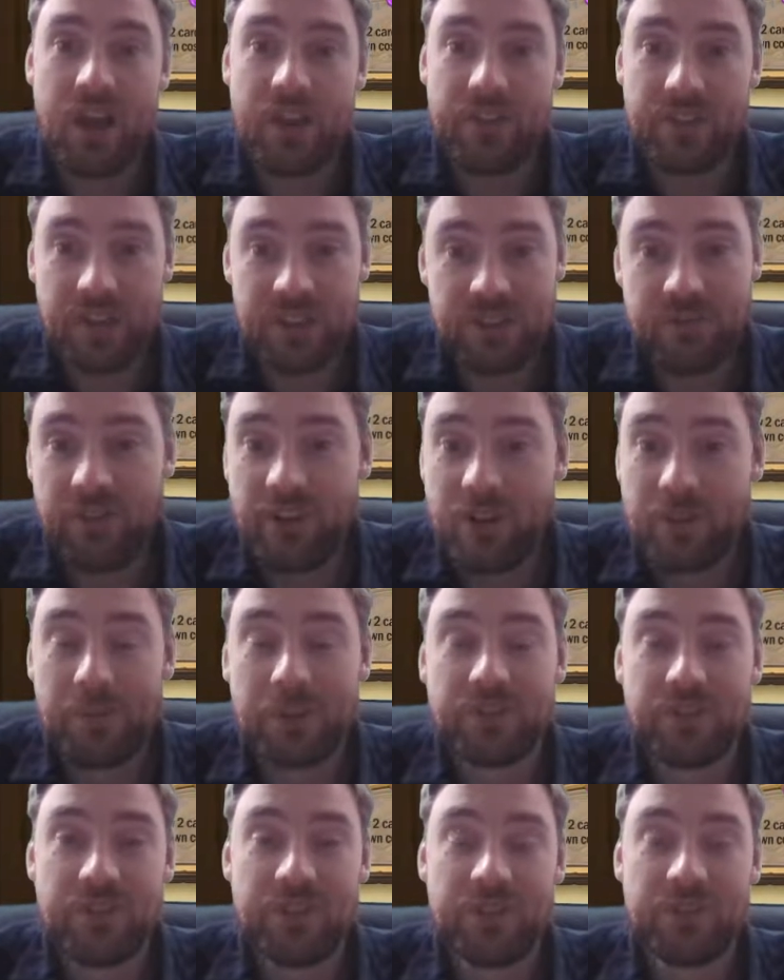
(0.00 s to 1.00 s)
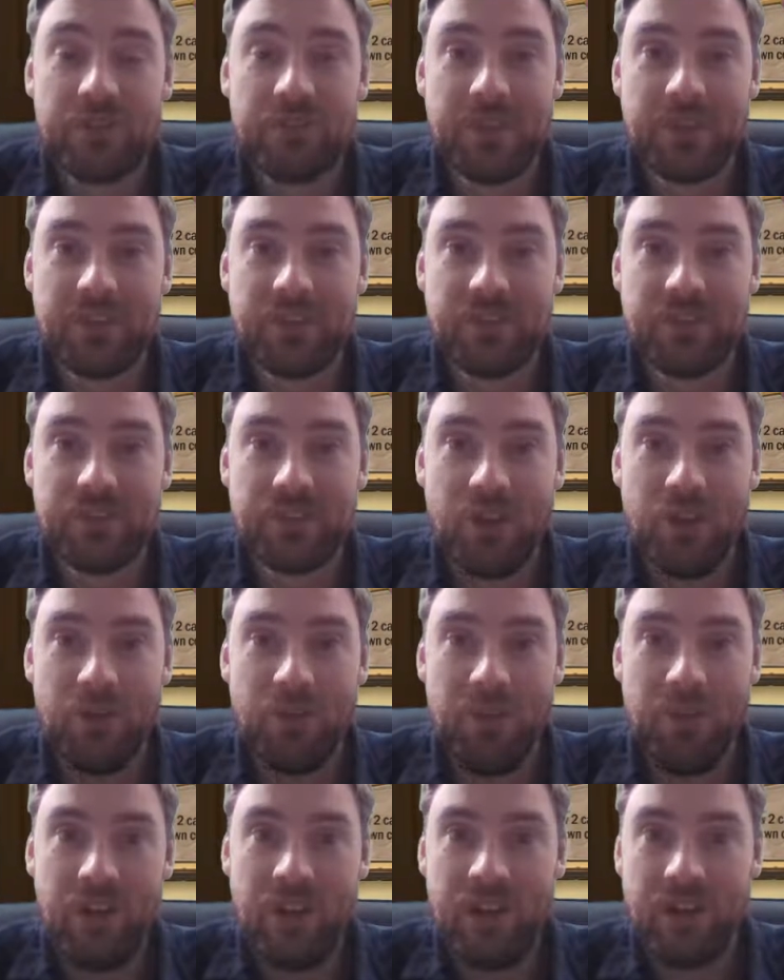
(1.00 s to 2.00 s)
Thank you very much for the submission,
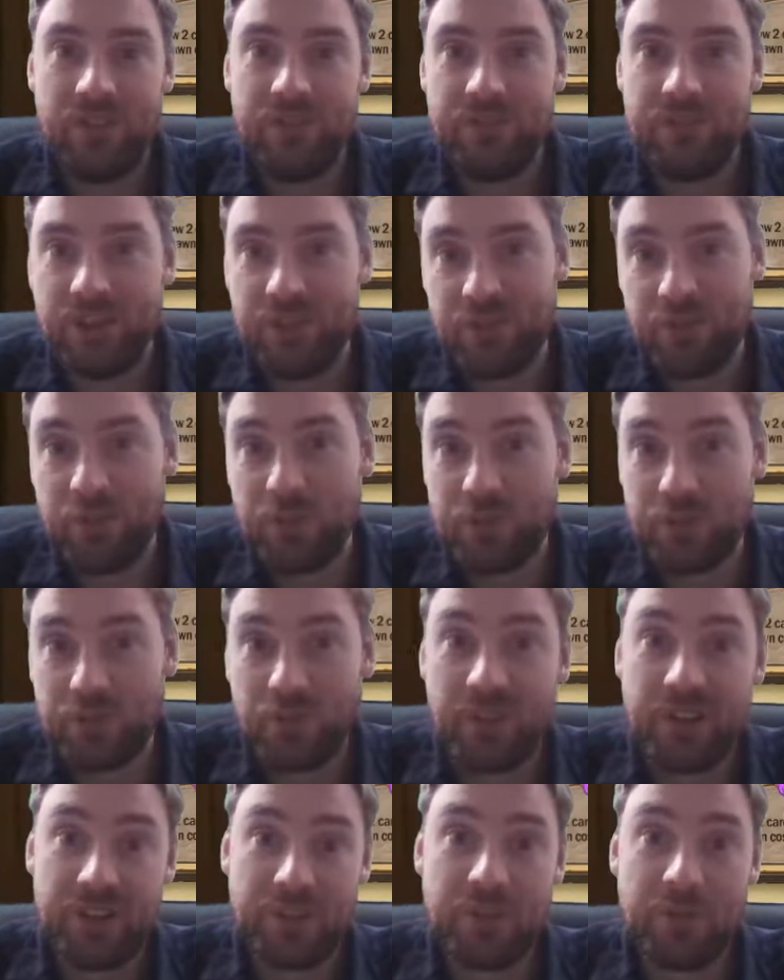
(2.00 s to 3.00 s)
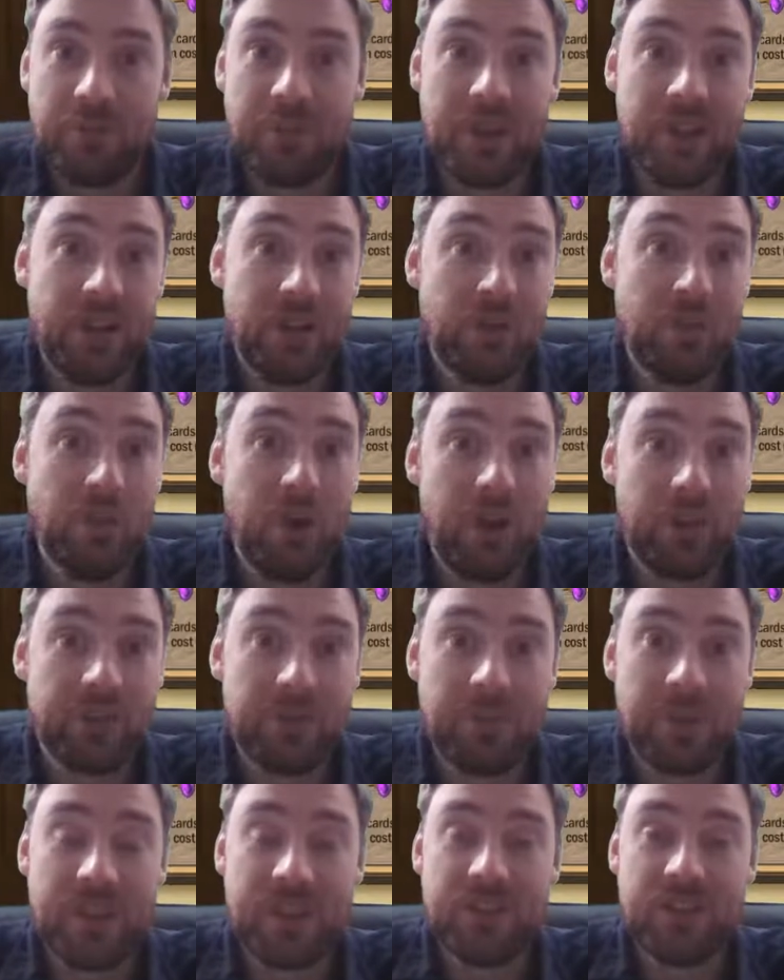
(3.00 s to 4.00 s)
Joel. First of all, sorry it took me a little while to
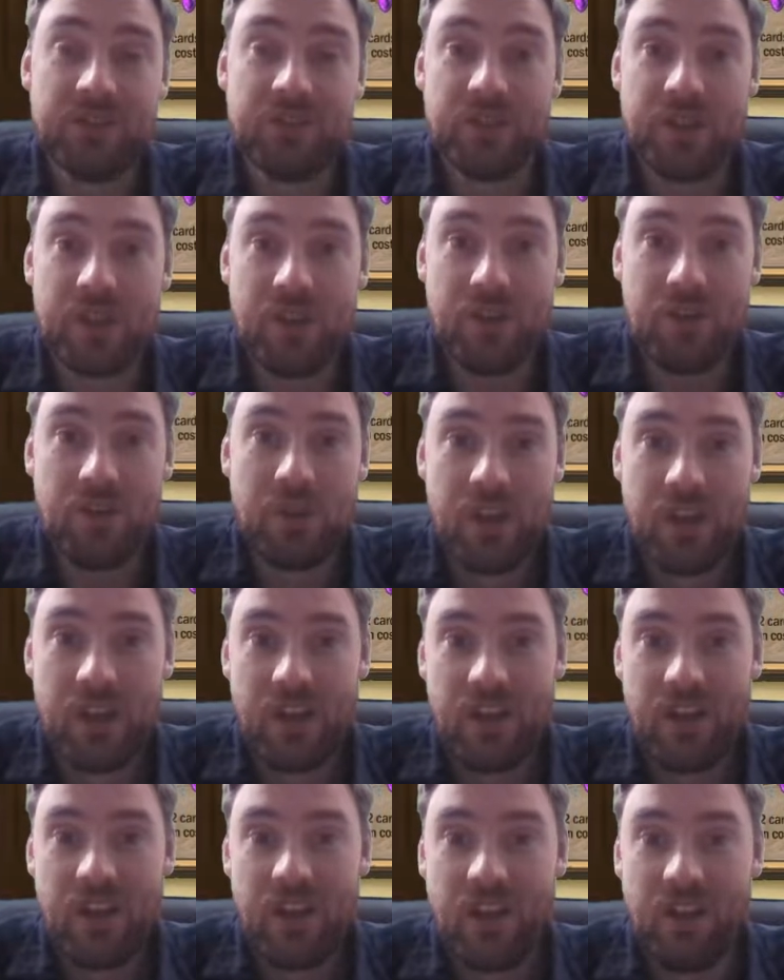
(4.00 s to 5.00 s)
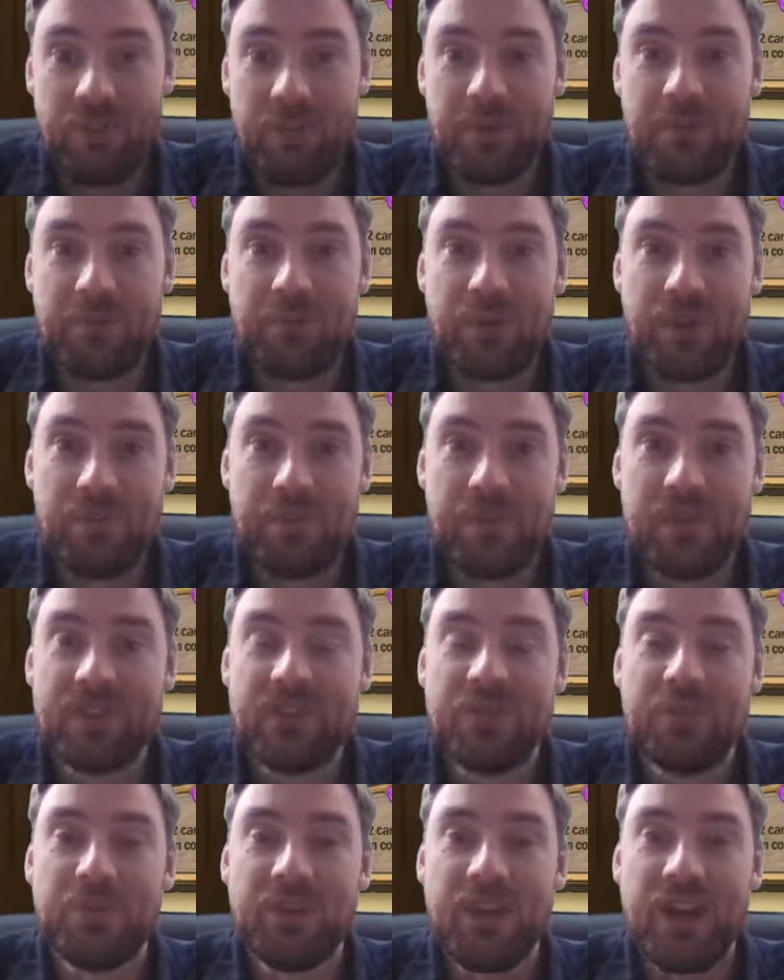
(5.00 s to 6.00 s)
make this video. I've been pretty
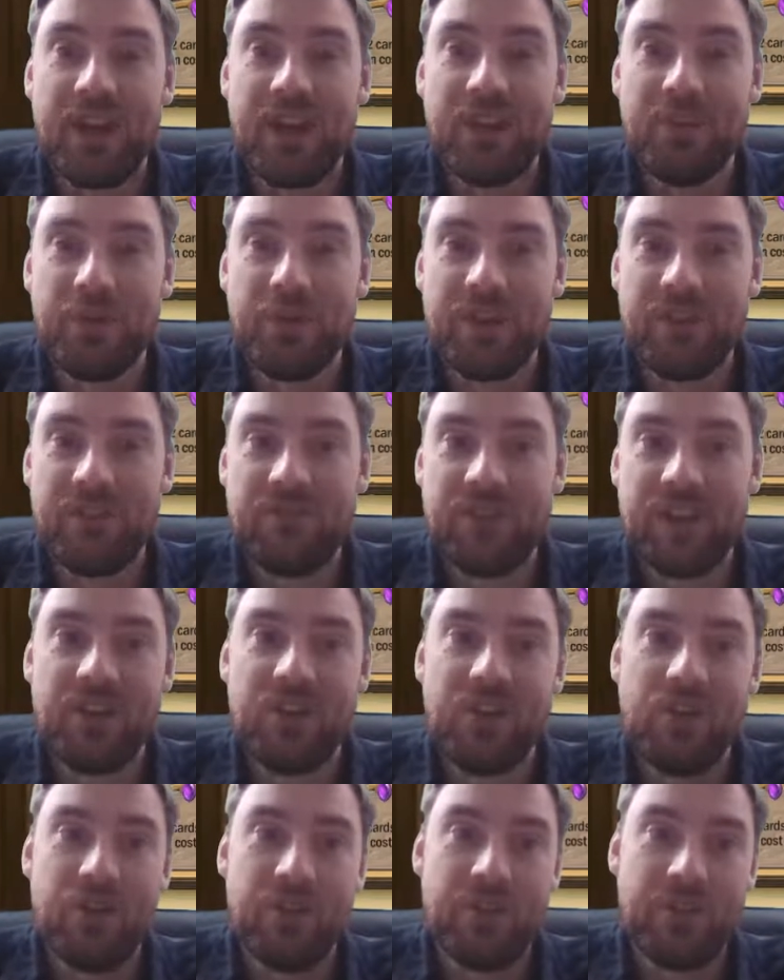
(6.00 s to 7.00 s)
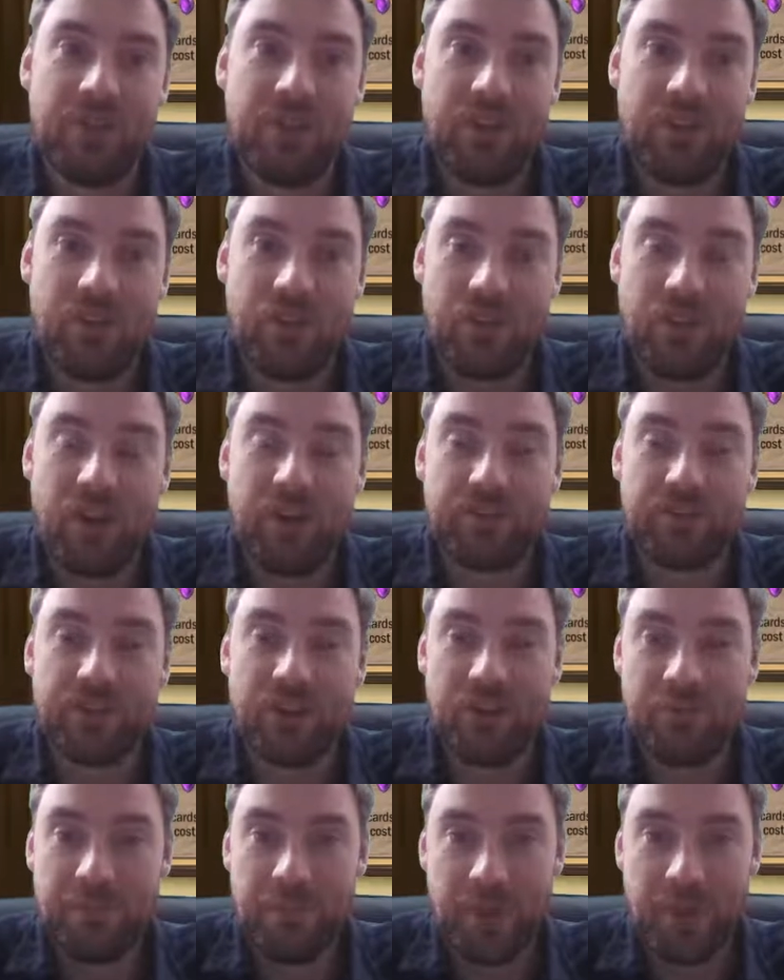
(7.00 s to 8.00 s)
busy with the Halloween event on
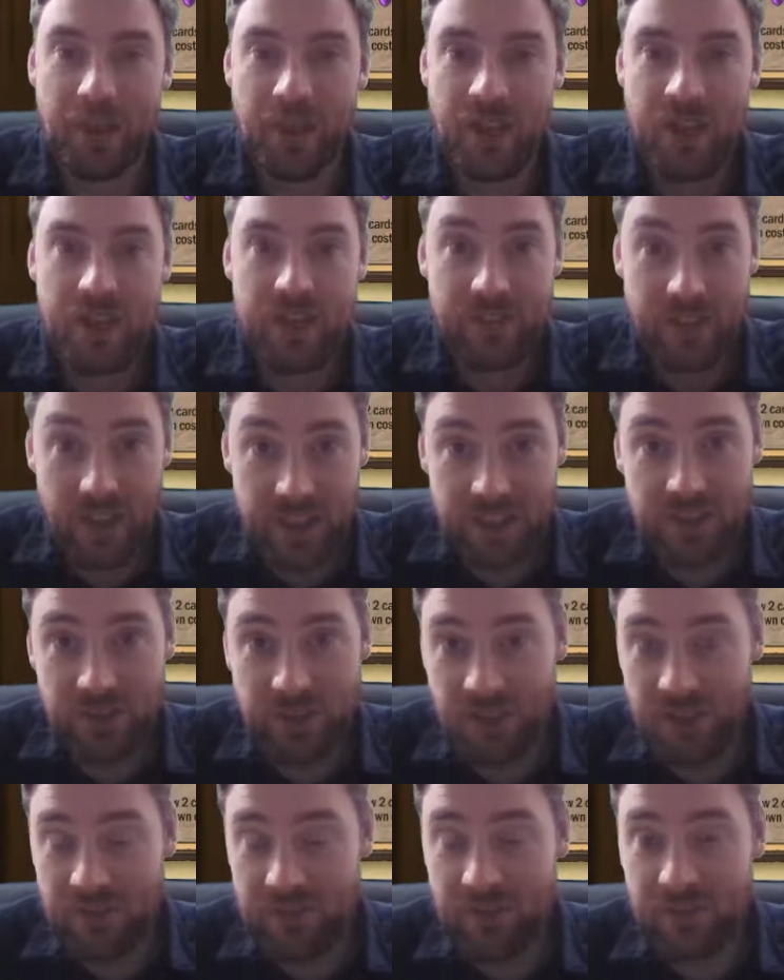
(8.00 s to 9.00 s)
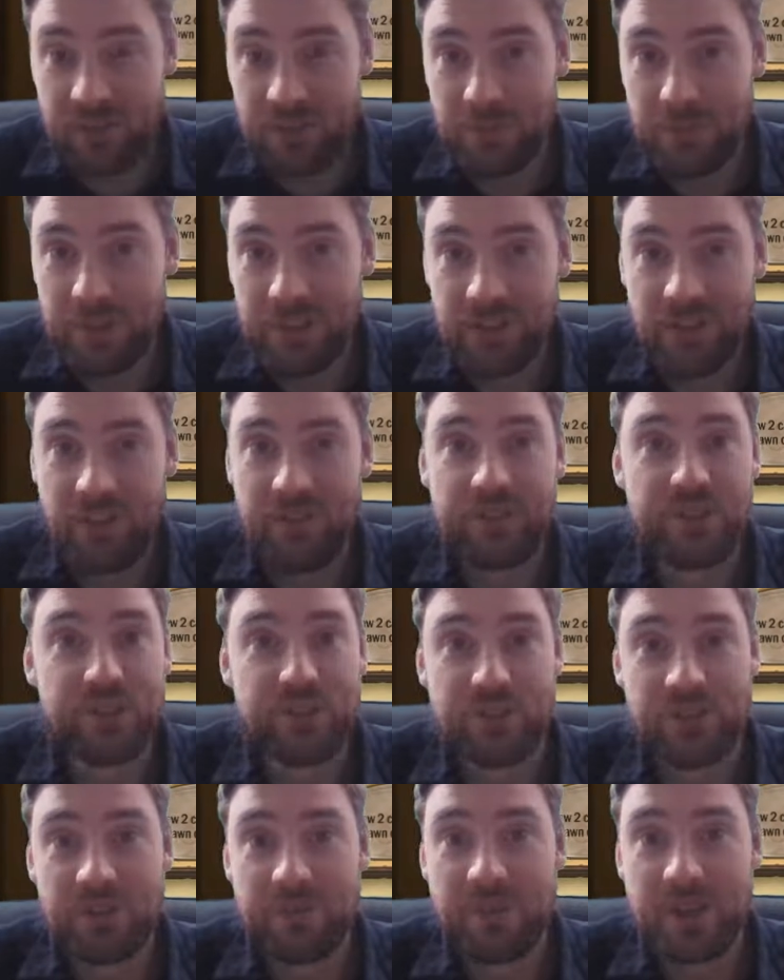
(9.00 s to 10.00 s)
Hearthstone, but thank you again for the submission. I've
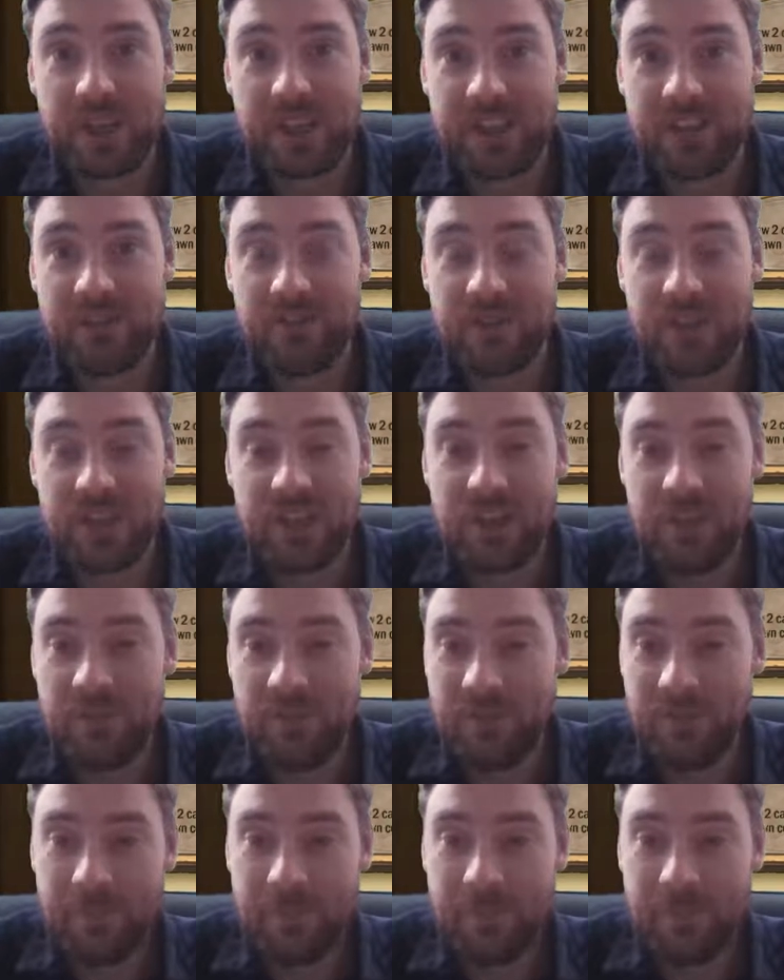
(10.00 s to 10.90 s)
enjoyed making the video.